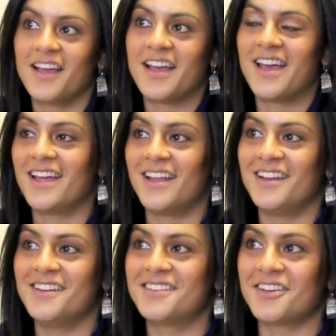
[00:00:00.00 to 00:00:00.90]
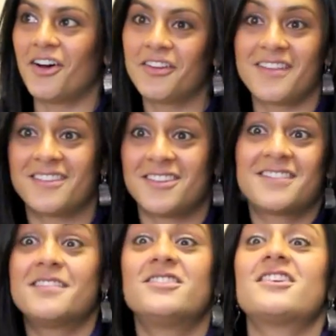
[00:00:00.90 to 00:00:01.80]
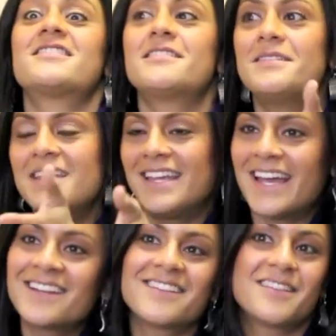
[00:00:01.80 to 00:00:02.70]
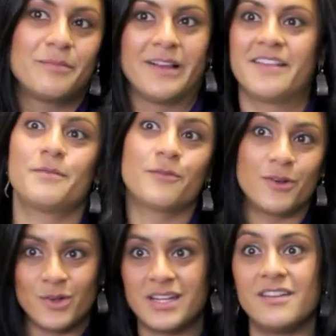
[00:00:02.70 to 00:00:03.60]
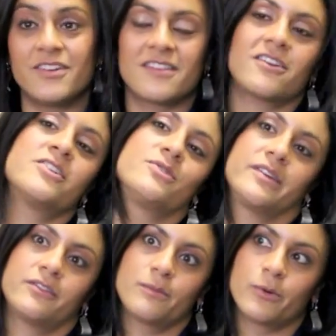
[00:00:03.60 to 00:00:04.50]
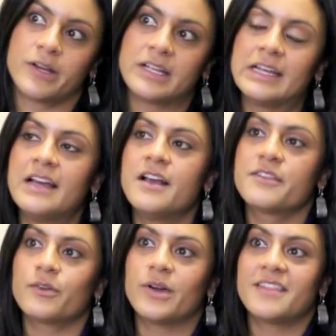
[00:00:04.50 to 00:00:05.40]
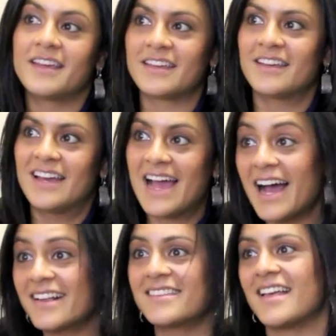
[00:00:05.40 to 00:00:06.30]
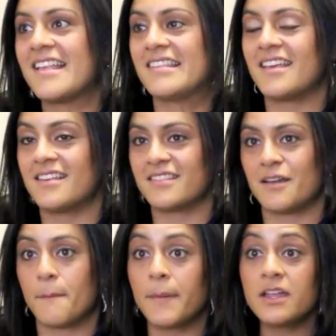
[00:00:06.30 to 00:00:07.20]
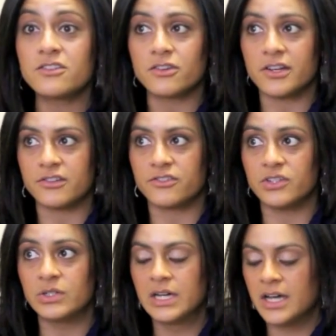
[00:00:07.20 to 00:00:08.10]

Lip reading: And all this just to get to the place before you can even start doing the reporting. So I think access is a major issue,